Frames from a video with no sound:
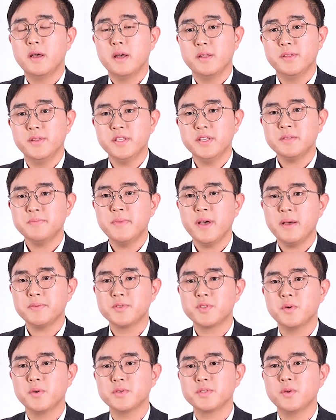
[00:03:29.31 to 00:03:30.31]
This map
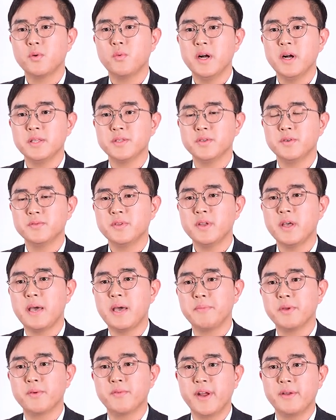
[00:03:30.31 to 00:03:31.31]
shows the well-known
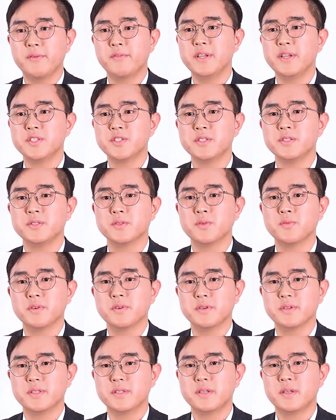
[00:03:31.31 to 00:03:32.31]
heavy rain regions in the
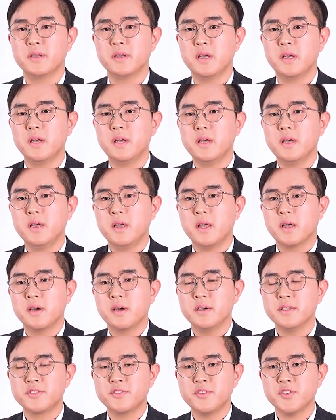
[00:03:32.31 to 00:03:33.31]
world.
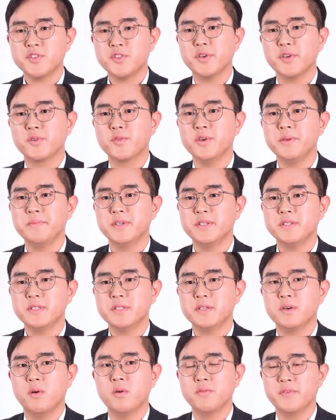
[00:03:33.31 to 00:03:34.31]
Construction
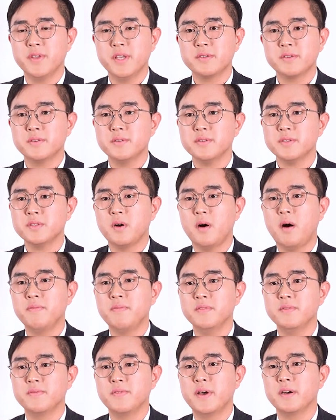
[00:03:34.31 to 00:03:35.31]
equipment or vehicles
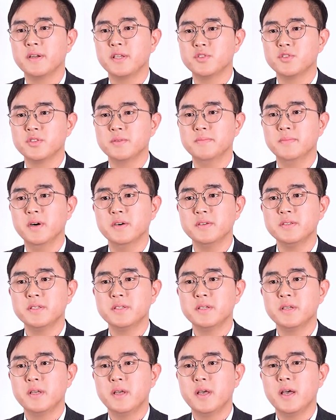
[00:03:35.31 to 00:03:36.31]
often fell into the mud
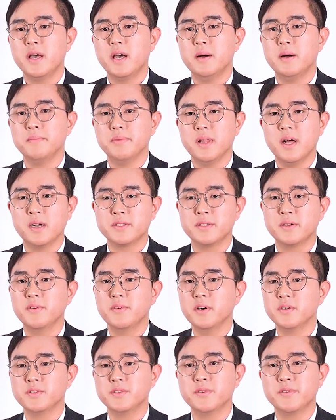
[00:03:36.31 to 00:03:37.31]
and block the
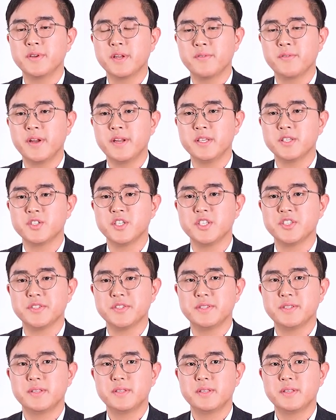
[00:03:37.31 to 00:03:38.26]
road during rainy season.